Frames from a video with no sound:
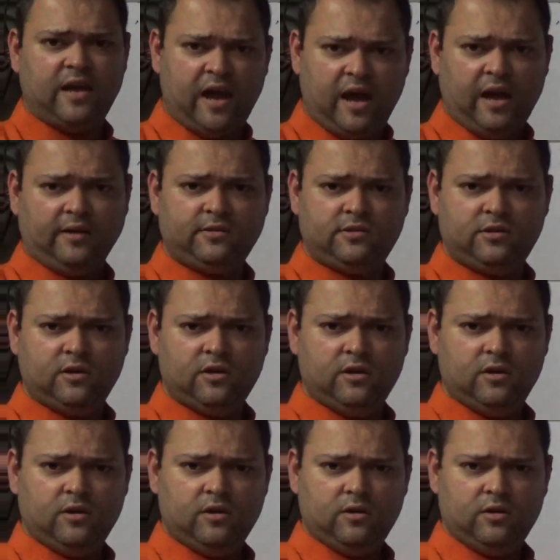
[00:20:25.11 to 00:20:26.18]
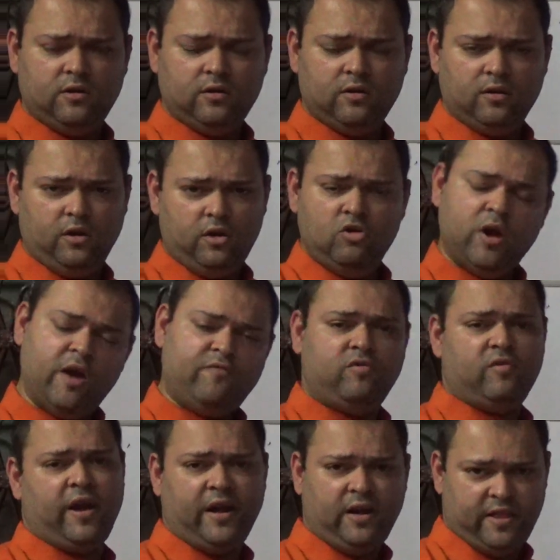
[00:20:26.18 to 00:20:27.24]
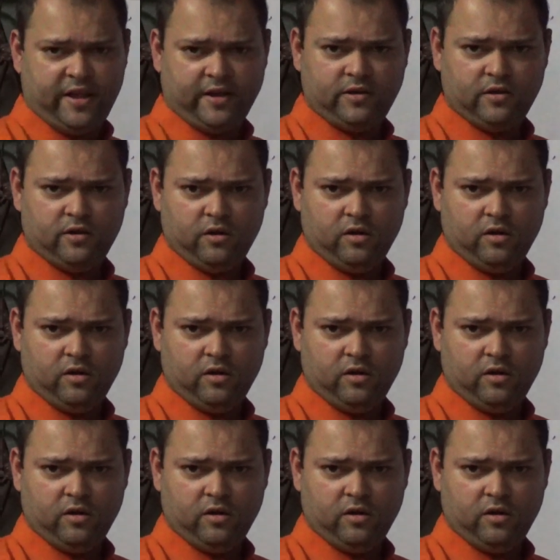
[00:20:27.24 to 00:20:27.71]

asked, you have to write that.